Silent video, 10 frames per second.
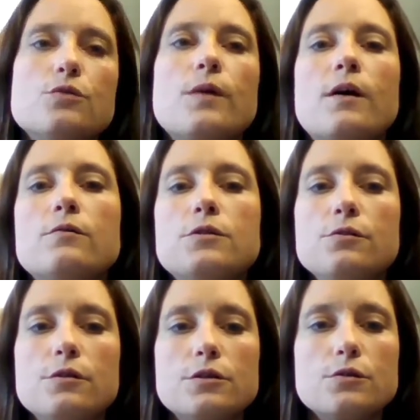around
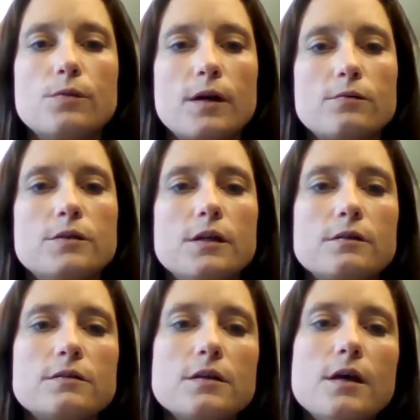you, the
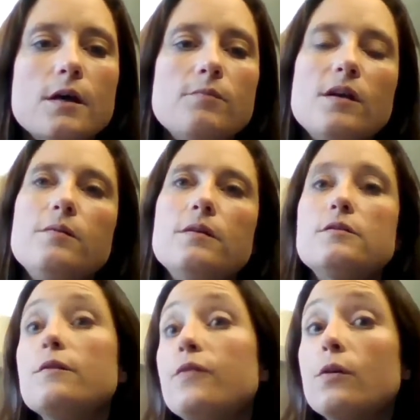surroundings. Maybe
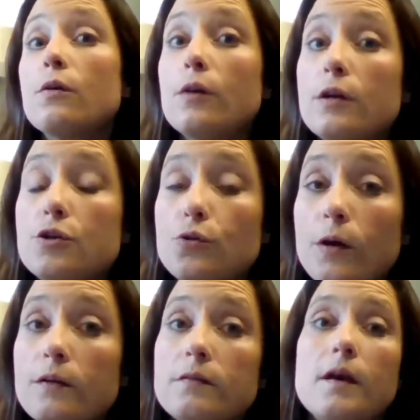it's if you're
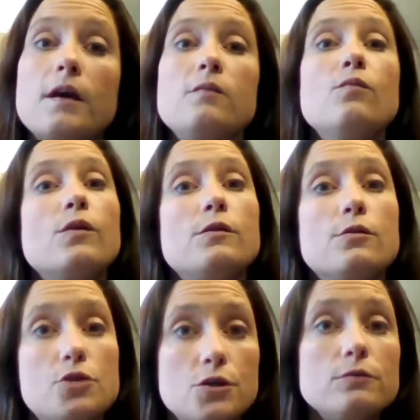enjoying time with
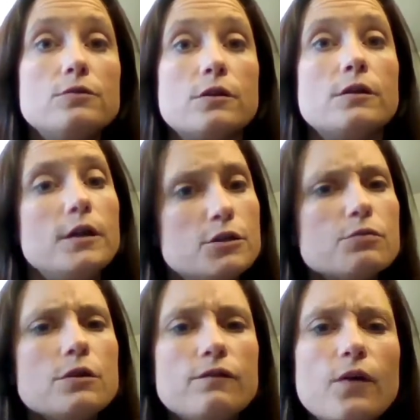your children, it's
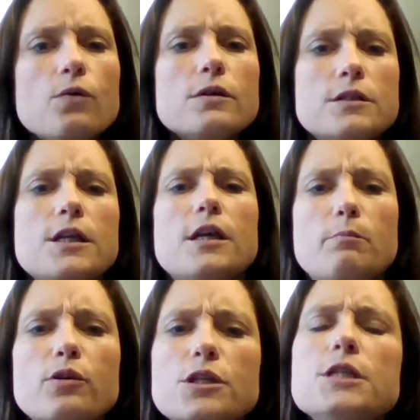really focusing and
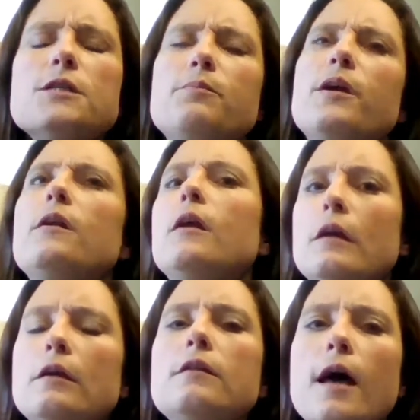participating
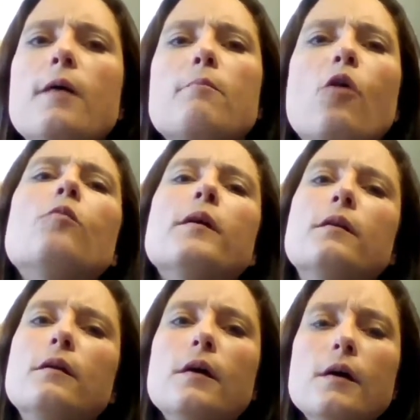in that moment,
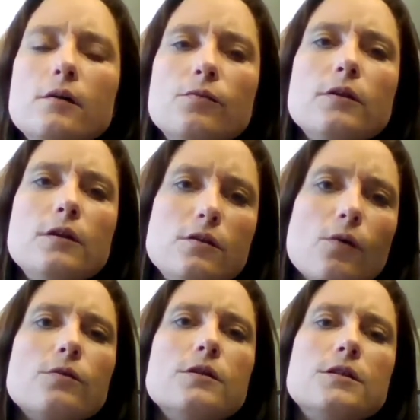really
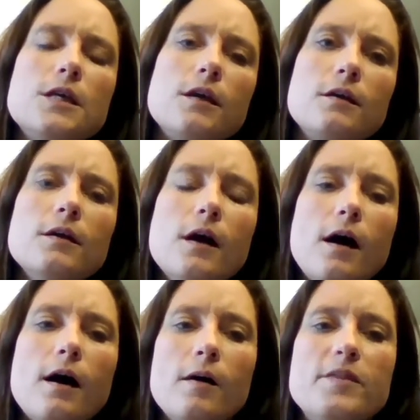noticing
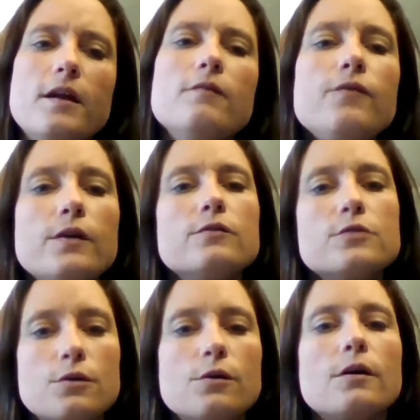that it
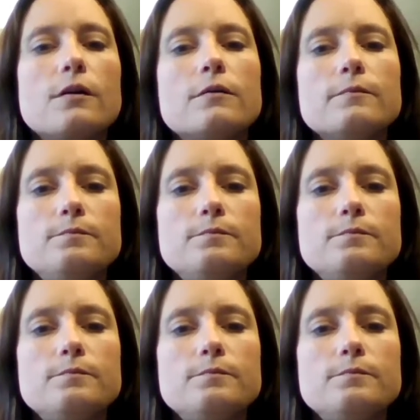feels good.